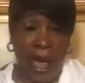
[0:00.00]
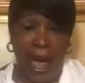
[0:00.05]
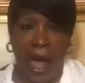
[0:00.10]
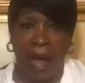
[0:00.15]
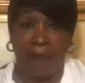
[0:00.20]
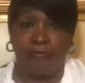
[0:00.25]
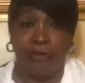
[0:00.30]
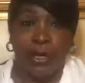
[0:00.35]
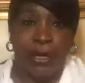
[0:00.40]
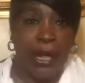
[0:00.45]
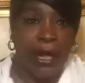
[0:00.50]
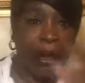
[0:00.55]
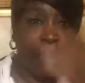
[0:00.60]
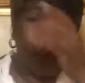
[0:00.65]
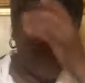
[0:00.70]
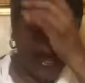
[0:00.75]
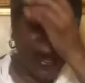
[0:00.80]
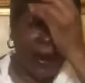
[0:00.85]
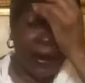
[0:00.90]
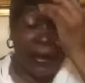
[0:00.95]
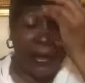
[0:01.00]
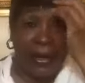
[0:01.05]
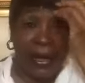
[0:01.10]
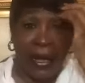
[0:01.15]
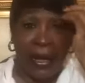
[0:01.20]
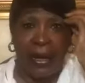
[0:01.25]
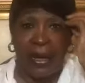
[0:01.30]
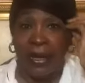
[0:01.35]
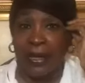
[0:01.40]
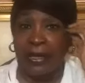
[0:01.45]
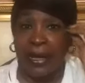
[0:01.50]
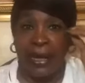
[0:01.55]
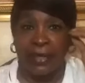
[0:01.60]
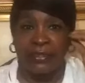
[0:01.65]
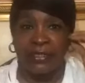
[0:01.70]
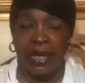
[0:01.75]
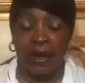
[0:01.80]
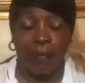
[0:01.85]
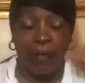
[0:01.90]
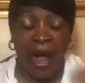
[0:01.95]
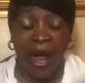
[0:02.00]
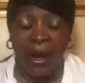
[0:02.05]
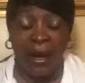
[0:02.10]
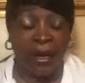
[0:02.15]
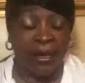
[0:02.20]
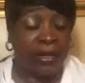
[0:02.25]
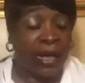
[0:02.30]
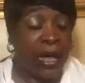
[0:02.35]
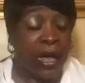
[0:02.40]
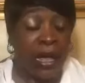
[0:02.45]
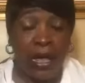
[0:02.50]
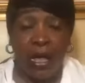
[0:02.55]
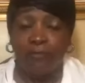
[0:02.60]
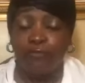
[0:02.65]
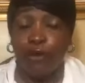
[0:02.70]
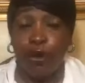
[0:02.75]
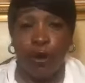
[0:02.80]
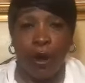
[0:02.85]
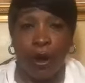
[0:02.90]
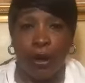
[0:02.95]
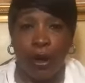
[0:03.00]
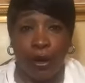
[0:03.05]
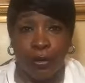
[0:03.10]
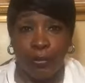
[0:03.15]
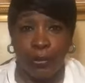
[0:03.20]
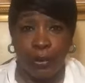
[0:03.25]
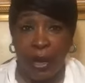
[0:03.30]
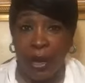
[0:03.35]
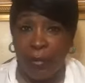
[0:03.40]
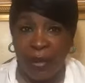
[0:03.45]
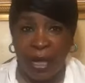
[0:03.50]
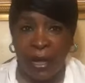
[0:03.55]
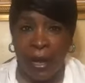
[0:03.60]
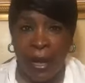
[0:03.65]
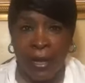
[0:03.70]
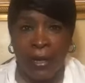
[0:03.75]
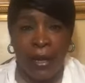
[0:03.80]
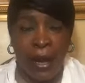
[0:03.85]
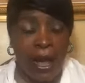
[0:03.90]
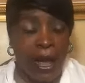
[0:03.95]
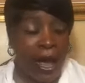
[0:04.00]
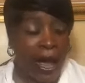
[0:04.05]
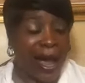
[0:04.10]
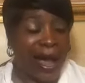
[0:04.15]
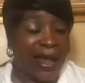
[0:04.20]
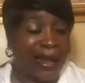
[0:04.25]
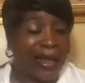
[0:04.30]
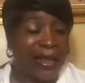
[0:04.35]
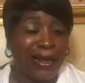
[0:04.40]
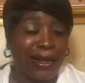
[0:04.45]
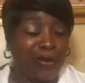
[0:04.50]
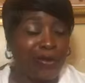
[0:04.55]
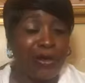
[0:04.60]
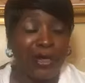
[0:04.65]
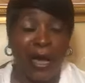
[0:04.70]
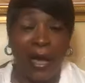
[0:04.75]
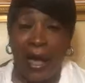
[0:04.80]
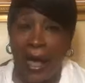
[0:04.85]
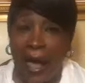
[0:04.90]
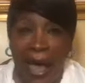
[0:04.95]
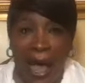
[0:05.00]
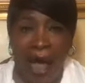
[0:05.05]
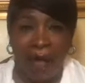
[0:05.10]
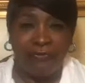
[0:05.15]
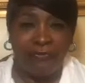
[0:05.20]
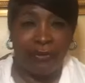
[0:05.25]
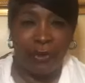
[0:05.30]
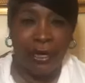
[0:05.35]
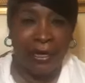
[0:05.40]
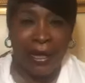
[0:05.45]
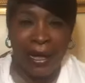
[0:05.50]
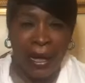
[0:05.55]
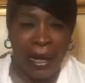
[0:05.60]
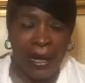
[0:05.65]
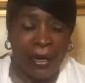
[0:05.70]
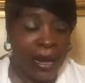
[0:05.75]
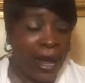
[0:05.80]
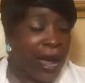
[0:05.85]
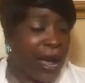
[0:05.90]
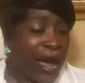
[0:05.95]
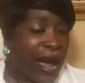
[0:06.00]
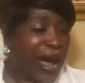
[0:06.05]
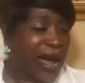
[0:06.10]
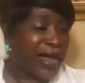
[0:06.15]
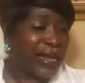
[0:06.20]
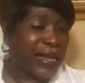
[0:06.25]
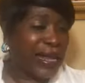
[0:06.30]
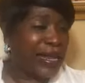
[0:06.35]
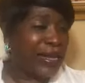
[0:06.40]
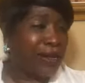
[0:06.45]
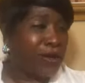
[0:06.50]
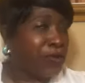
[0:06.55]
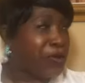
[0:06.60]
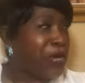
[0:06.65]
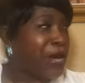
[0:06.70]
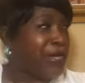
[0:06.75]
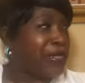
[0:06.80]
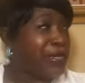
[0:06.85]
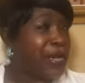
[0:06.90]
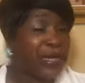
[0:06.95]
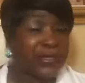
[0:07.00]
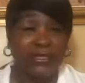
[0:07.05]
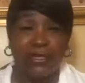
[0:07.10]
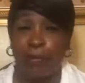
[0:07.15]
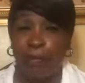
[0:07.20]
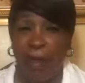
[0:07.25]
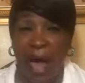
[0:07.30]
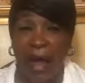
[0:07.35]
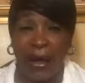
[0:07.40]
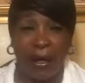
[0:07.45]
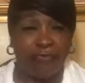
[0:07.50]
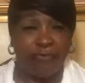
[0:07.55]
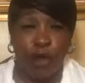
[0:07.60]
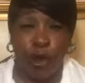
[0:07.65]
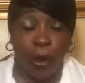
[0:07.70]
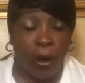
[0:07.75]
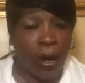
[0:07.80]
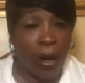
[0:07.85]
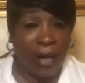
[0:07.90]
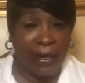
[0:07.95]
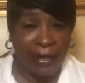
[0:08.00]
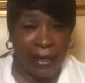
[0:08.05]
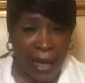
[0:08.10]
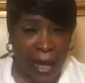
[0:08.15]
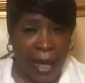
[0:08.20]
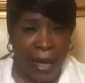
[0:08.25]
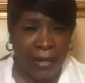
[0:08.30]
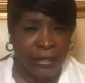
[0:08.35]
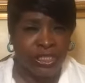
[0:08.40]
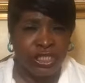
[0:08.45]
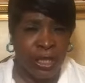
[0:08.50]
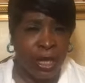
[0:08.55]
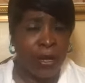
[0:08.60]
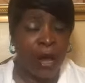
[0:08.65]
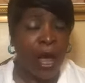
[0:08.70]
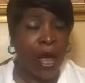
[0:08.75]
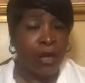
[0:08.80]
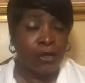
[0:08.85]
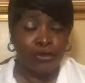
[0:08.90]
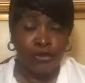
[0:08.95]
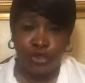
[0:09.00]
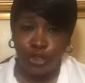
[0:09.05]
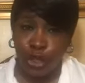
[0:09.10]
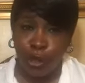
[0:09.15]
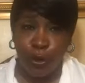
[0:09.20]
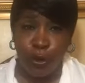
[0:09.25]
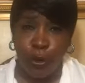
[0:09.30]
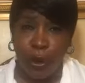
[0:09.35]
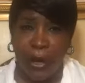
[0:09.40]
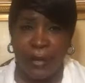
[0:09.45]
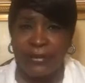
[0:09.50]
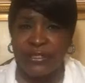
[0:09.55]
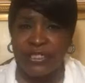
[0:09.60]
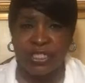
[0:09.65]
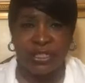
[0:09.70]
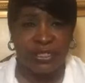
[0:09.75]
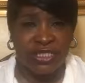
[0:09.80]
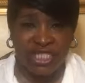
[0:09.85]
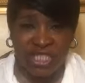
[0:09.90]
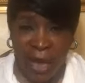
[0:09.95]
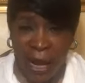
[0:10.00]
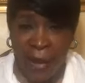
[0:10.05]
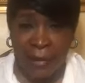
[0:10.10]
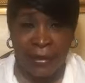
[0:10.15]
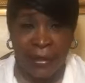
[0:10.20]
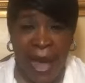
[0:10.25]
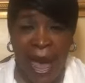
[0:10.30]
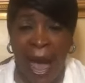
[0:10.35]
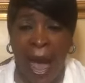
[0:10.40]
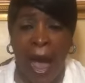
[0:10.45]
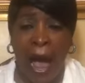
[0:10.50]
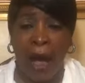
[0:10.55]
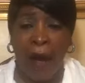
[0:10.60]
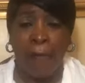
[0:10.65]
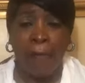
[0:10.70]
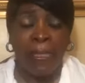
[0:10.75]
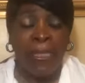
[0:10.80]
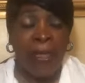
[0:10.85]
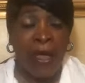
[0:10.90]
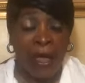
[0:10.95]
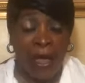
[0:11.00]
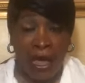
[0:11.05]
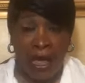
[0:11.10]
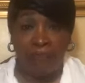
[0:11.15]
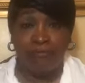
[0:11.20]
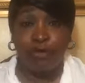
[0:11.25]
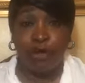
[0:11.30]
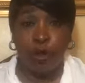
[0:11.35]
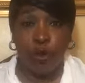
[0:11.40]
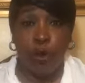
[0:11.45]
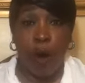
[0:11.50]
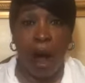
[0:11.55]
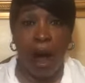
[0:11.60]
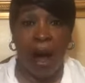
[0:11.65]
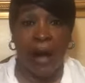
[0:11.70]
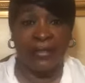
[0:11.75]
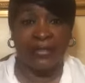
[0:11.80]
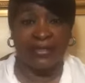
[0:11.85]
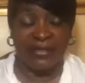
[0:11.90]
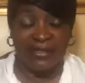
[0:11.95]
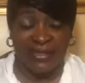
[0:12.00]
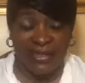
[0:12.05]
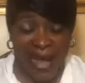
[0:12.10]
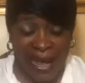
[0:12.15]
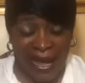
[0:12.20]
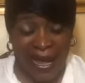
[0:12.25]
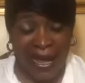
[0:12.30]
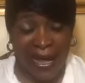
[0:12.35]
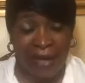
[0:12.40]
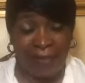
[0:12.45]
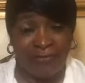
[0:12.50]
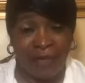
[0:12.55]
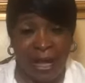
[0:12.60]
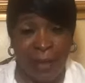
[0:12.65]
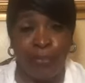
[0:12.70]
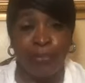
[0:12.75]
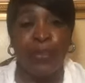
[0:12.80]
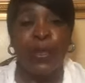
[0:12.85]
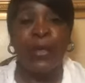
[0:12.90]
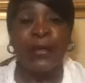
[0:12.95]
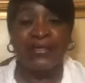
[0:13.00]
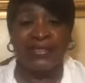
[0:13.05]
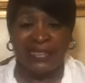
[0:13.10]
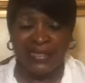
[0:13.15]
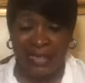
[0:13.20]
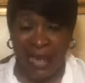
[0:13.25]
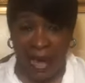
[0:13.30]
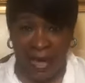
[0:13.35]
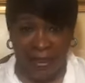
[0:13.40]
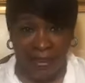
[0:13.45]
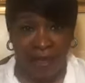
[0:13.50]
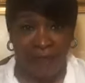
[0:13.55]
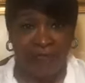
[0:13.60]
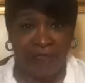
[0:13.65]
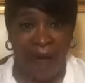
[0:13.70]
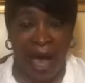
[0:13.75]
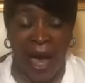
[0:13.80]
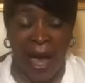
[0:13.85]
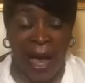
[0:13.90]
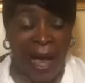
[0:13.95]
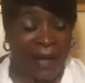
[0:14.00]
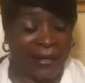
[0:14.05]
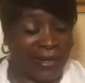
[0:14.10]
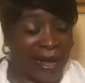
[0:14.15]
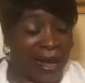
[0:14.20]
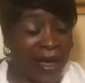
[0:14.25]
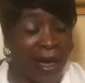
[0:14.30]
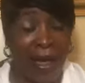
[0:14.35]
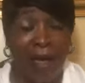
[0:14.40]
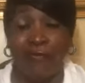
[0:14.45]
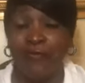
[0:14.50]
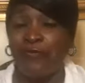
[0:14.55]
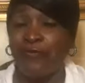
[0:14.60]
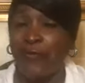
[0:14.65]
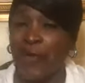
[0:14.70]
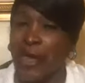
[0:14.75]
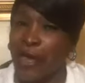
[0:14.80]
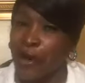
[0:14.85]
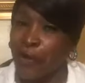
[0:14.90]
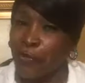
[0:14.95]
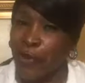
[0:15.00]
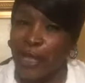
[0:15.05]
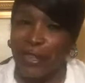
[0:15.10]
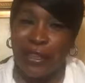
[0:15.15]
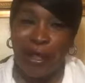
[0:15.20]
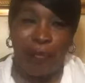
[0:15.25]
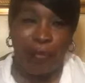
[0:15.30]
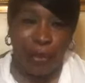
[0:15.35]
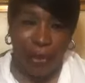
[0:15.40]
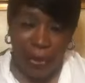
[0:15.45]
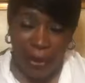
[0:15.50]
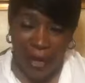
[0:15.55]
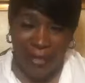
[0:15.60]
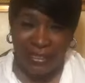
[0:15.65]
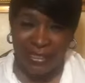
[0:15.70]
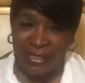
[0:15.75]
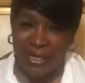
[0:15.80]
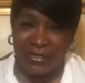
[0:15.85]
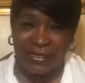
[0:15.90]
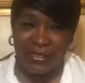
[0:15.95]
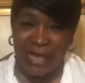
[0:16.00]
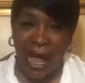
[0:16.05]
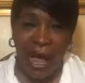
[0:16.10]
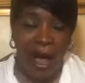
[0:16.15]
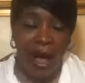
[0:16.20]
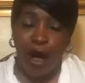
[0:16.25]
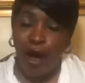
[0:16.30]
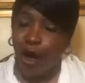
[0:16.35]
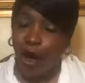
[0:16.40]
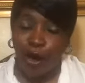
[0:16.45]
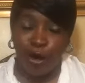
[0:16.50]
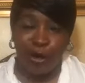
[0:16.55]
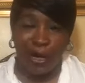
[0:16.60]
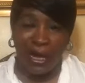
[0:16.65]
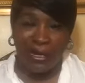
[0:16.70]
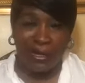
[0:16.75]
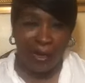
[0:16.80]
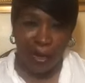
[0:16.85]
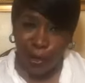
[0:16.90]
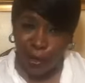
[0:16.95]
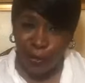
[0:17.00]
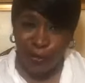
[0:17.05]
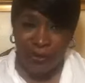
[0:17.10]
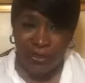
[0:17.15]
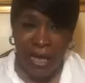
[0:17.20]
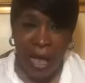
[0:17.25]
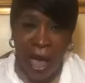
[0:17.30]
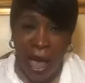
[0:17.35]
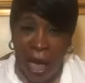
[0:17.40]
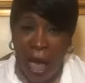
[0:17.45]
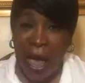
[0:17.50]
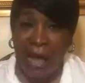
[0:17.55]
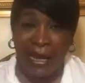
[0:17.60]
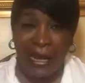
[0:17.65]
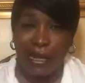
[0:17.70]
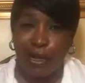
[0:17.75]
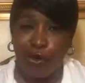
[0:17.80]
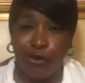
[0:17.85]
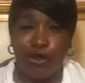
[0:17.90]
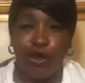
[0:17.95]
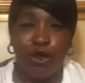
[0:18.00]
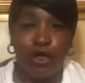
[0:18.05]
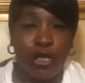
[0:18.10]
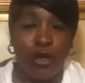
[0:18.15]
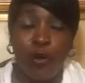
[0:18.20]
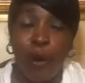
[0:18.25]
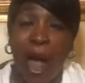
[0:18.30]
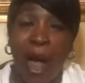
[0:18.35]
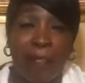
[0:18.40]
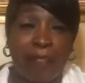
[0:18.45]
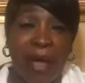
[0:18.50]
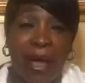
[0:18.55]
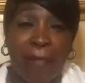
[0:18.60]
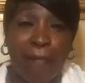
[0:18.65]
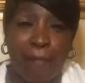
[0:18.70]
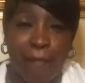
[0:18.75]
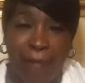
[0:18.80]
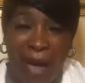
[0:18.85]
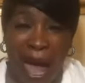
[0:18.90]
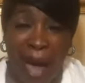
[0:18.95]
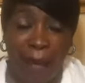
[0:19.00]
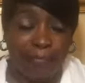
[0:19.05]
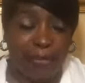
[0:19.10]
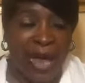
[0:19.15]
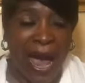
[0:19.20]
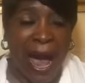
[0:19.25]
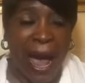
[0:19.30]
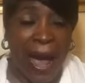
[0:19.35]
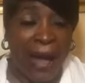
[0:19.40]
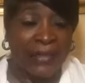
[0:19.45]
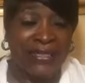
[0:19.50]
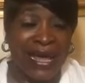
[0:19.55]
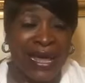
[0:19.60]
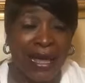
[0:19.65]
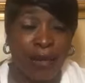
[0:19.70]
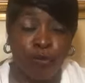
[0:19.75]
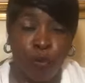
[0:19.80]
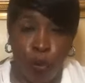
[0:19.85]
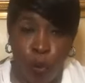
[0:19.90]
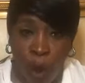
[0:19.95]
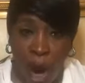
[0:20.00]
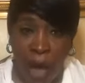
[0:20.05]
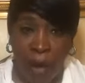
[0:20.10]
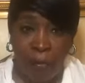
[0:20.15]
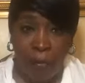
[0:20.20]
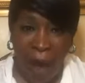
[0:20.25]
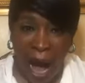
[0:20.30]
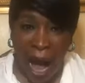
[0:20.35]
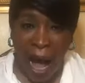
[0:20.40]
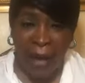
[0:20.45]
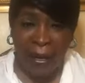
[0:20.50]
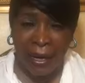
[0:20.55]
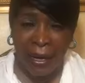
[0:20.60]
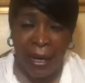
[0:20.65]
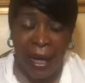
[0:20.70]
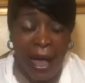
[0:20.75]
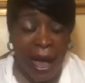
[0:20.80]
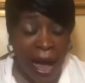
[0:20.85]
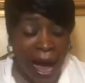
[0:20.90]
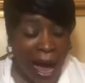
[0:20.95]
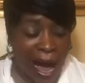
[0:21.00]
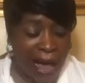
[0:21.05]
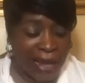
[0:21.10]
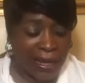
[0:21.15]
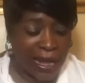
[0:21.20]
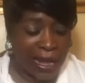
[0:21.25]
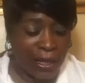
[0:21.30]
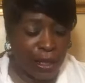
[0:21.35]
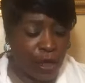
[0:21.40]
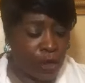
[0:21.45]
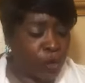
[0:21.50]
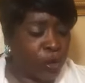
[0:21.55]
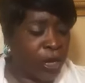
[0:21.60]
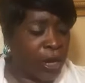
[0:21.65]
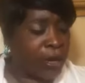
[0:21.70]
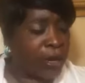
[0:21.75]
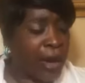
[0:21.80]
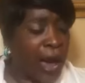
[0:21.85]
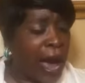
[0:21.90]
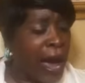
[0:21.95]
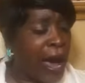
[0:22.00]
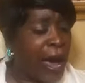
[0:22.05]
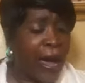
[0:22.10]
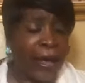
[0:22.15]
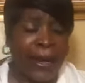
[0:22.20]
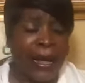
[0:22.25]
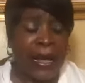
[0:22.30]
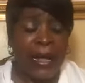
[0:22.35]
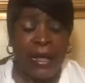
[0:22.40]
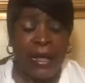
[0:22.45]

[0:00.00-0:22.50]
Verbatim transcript: African American. It doesn't matter if you're a Caribbean, hallelujah, African, hallelujah. It doesn't matter if you're Caucasian, Jewish, Gentile. If you are saved, sanctified, filled with the precious Holy Ghost, hallelujah, you have been baptized in one body. Hallelujah. God